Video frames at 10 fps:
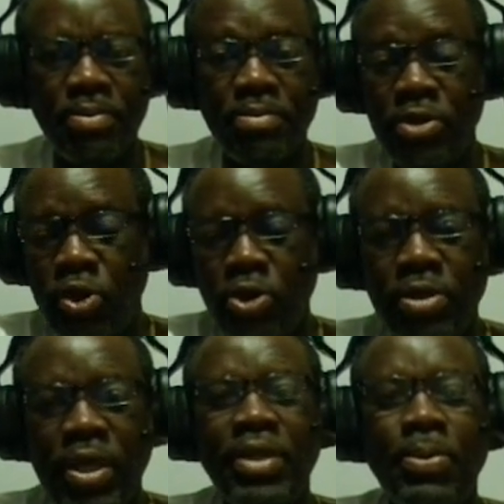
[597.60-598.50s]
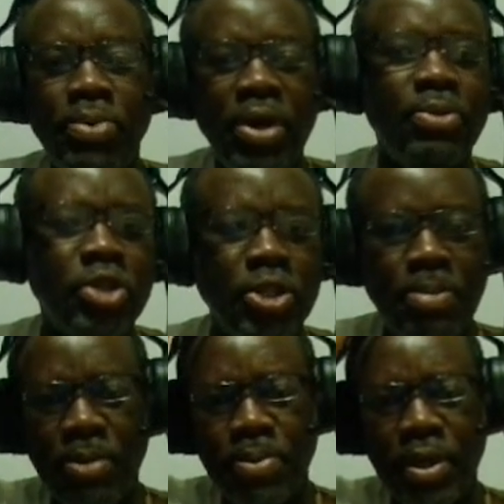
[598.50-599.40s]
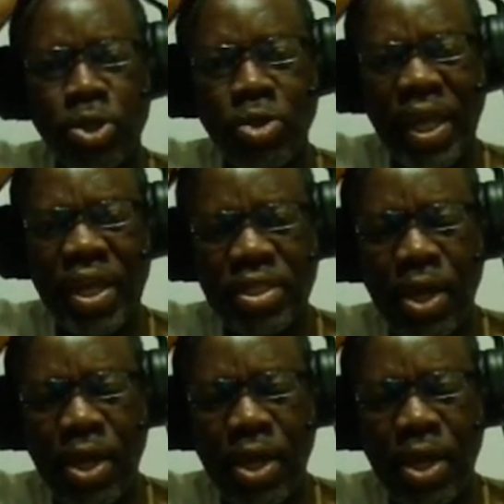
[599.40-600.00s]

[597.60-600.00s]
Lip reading: they pretty much made peace. So, like I said,